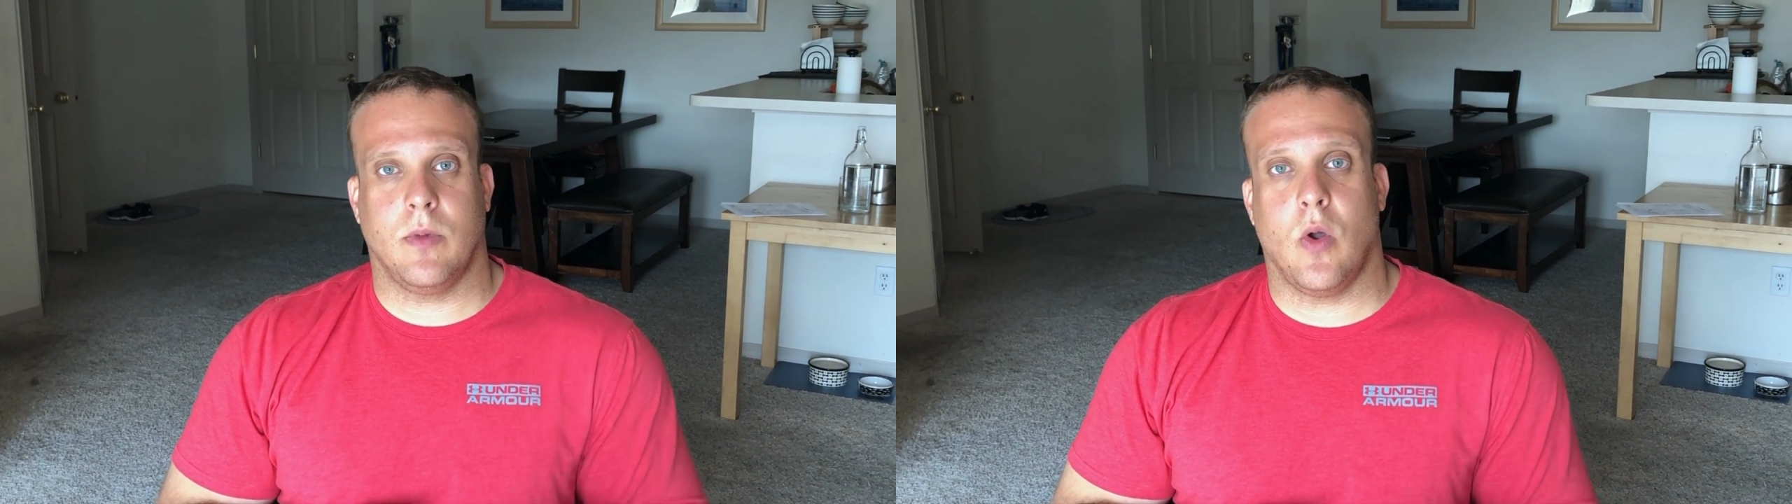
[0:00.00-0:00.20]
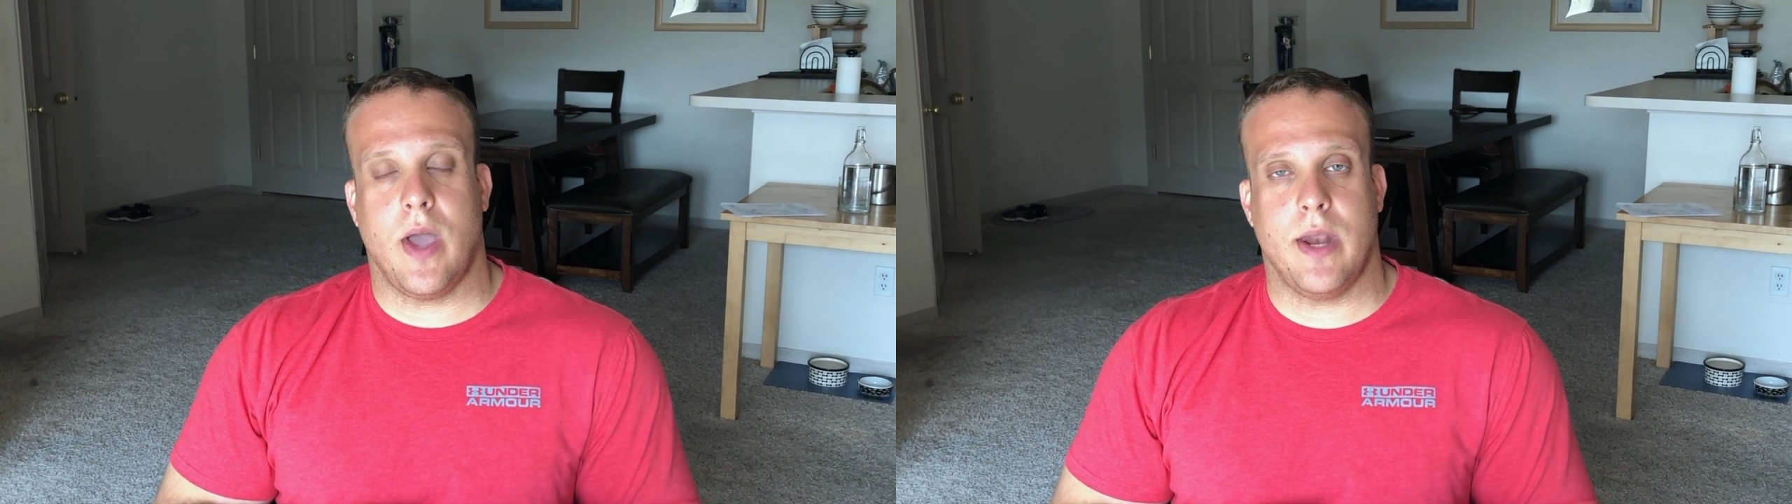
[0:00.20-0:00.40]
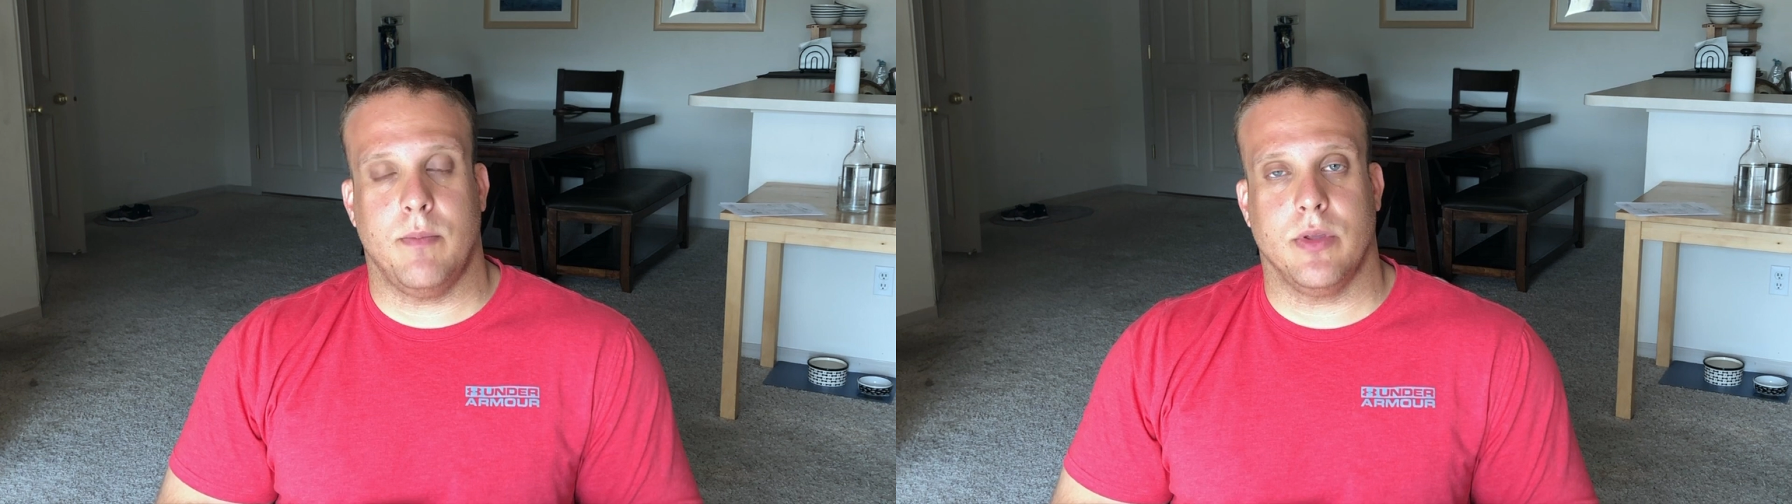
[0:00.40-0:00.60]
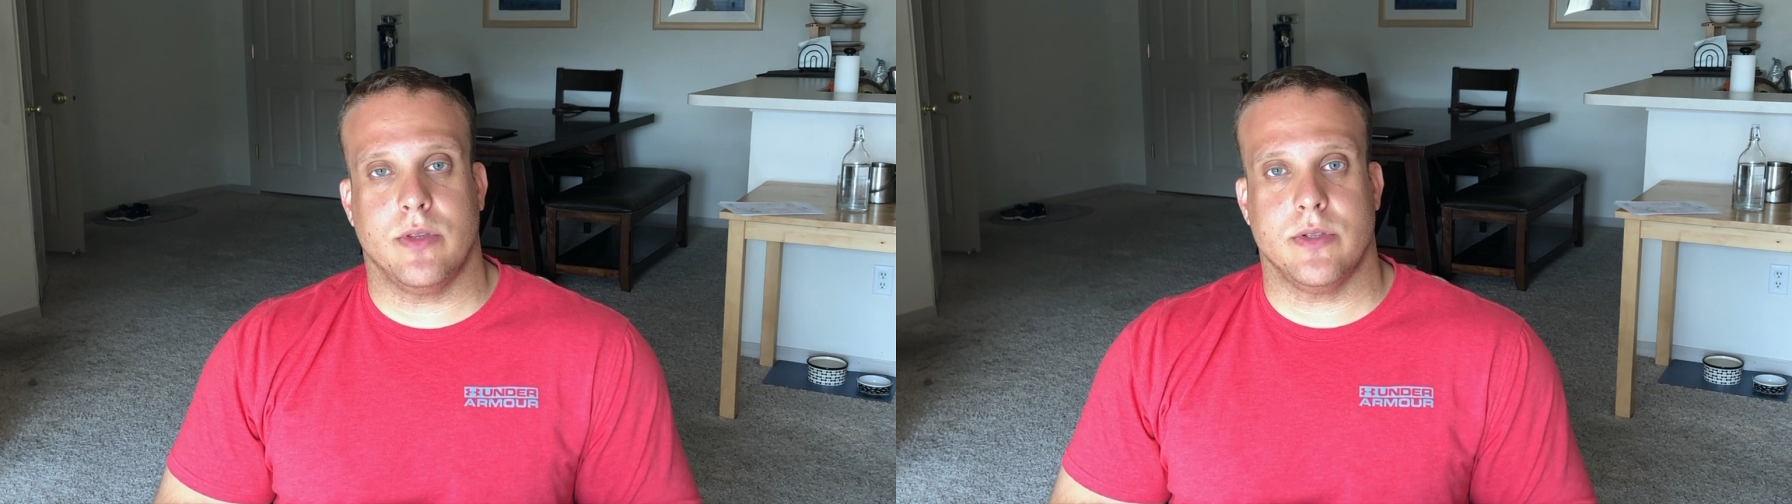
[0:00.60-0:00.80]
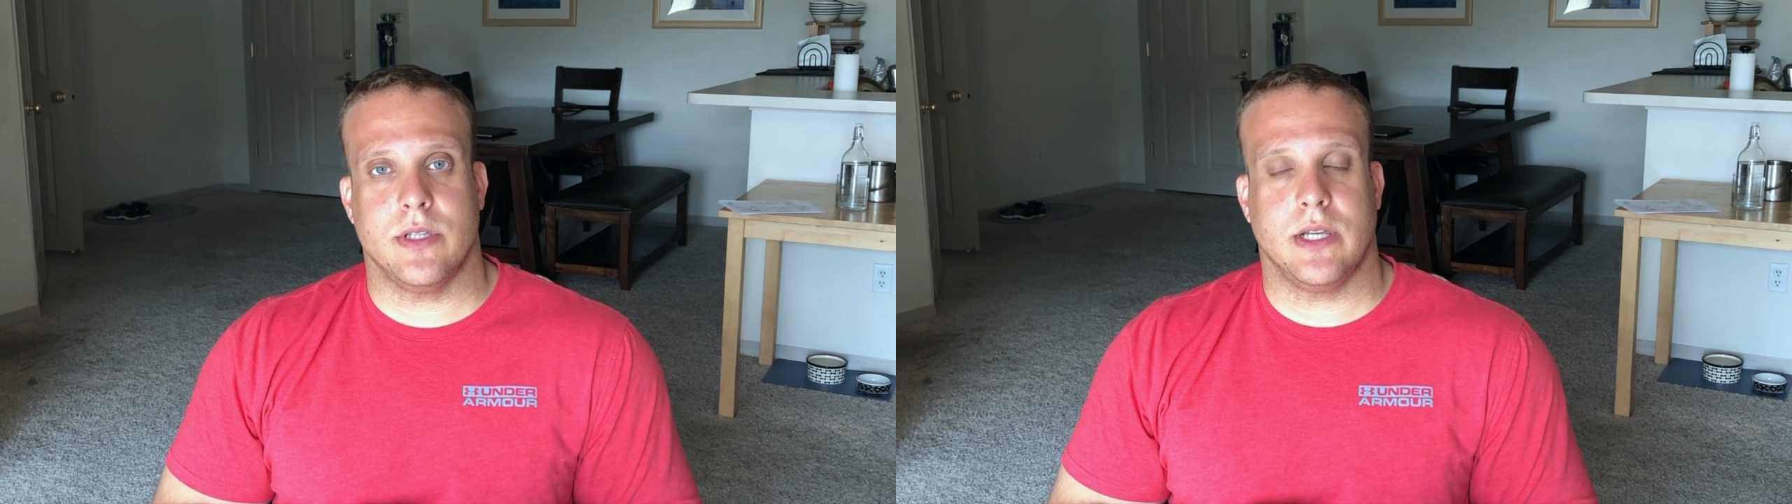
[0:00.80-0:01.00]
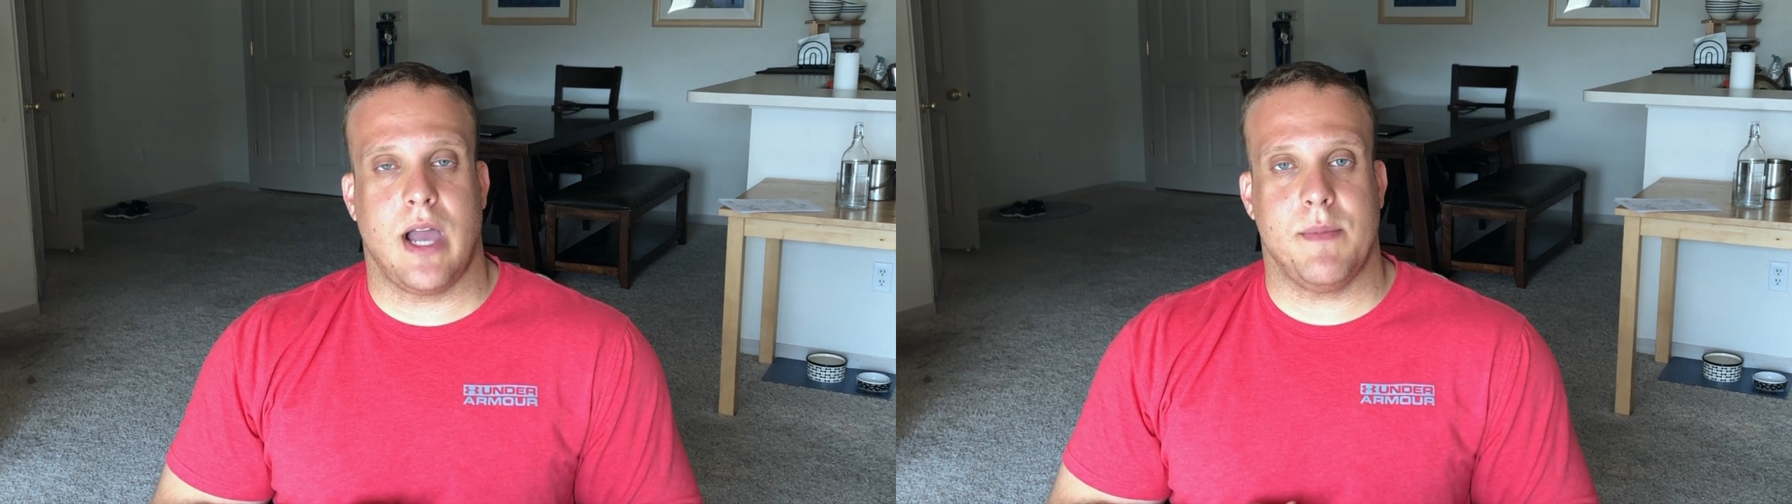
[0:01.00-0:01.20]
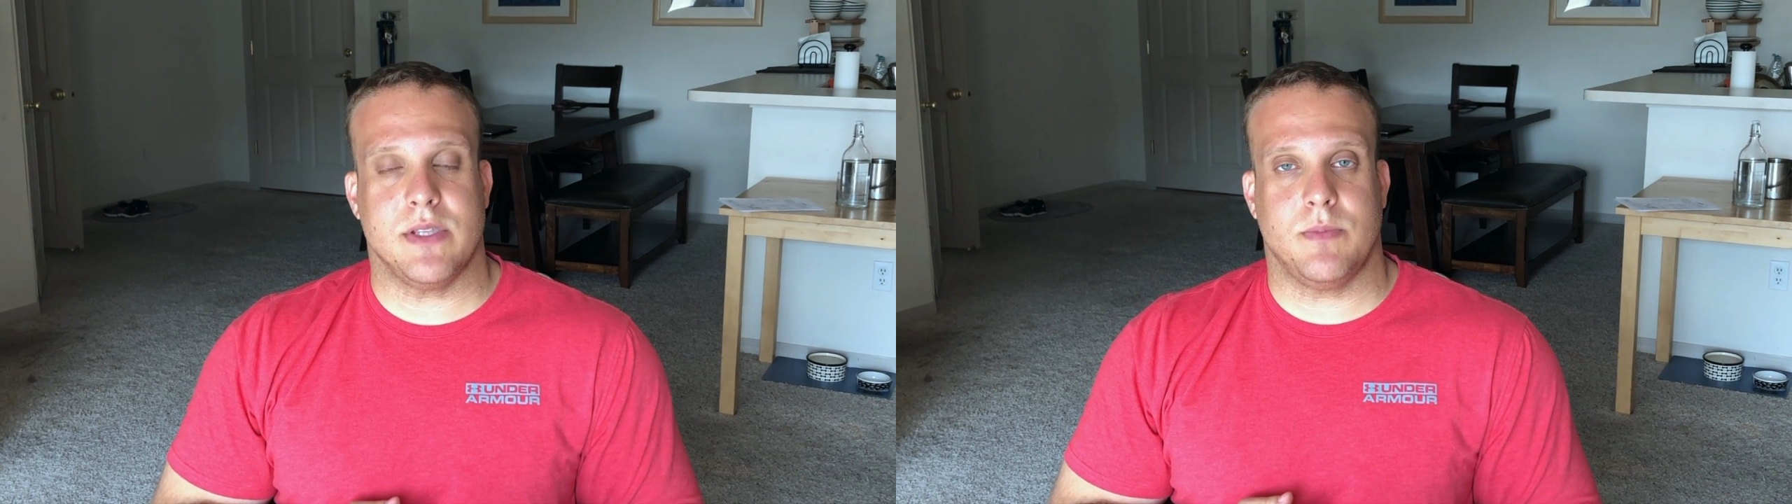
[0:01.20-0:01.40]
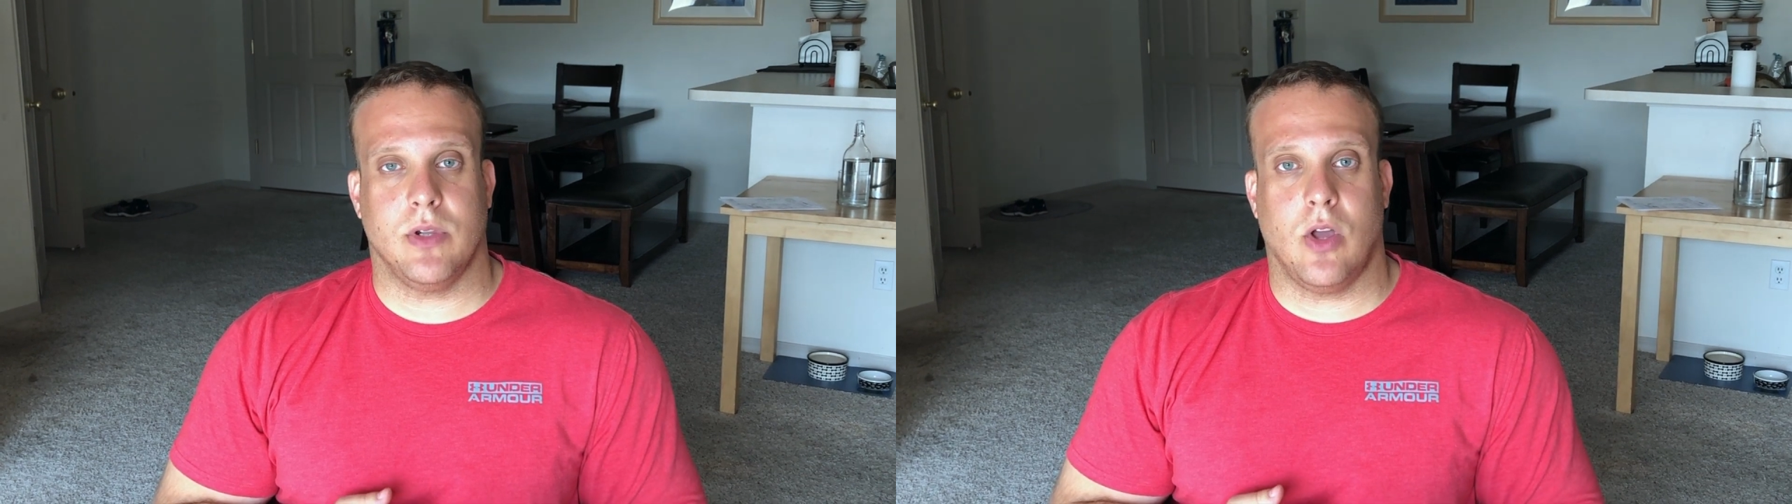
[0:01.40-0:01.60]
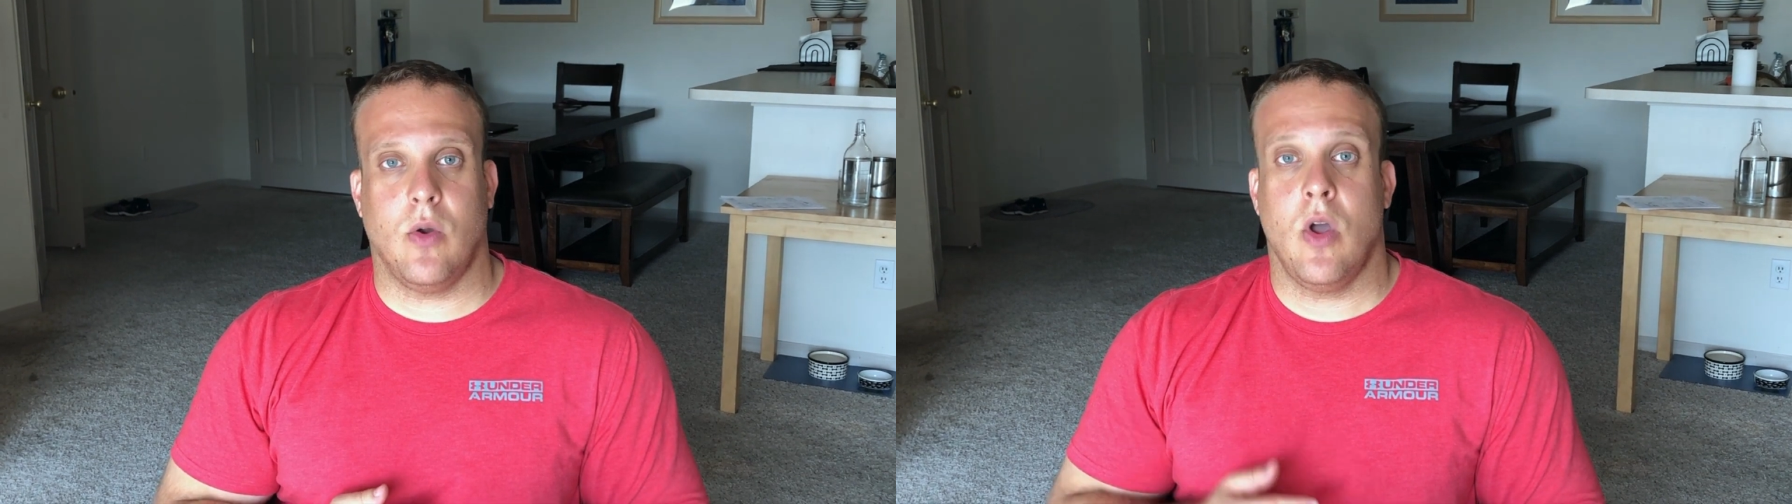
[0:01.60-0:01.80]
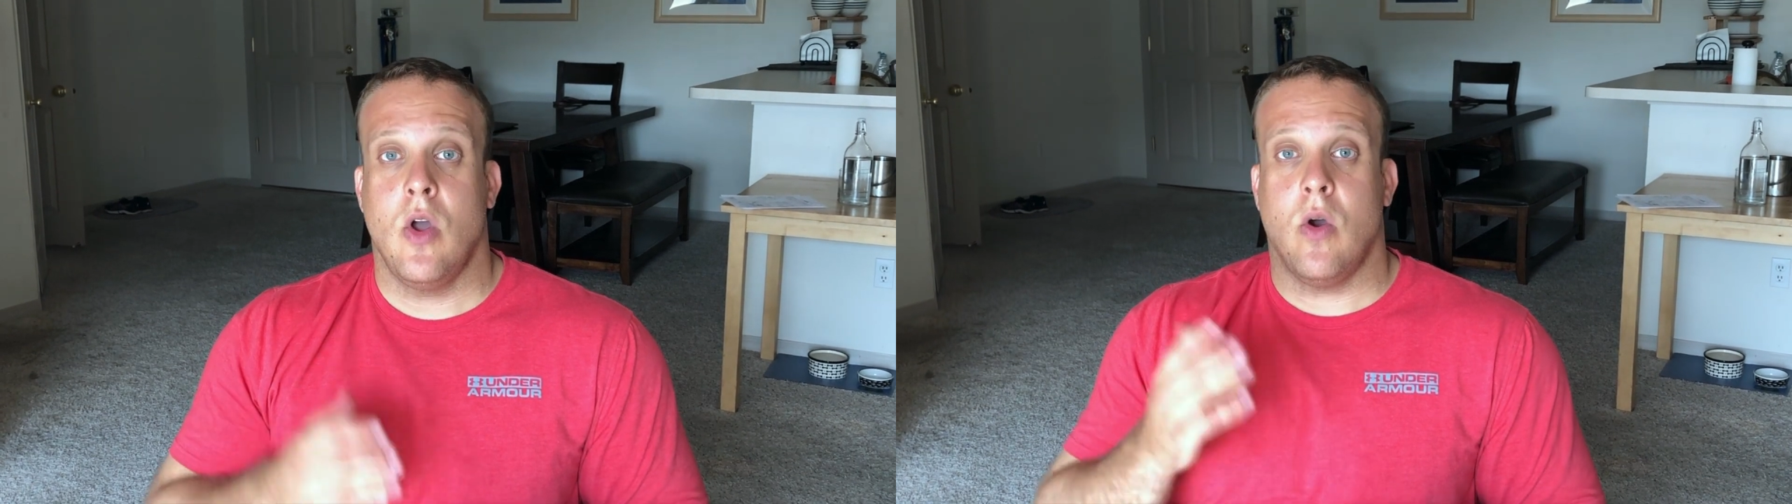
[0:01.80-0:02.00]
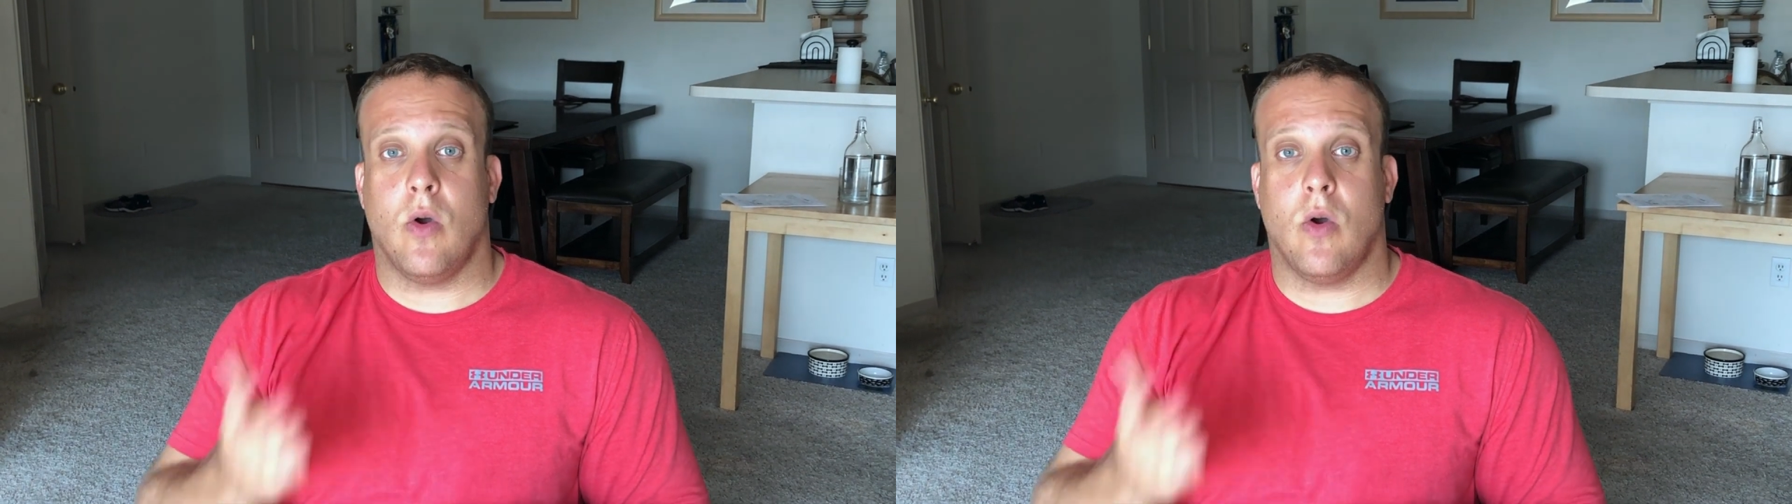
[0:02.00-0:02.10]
go ahead and put those in the comments below,